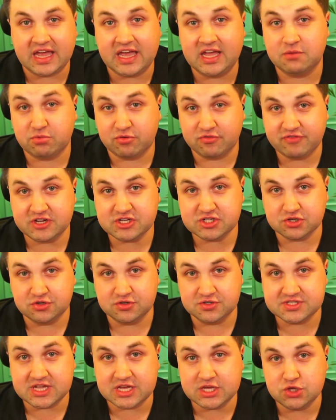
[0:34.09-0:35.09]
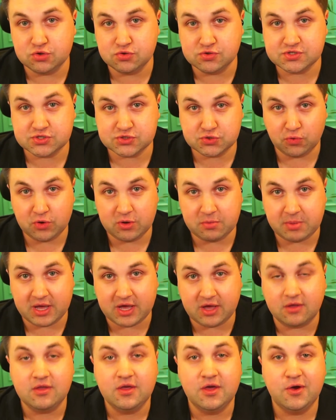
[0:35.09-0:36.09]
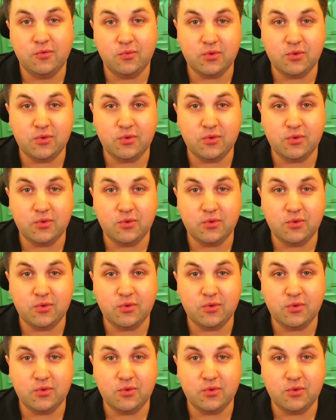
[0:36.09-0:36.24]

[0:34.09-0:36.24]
and professionals that use Storypal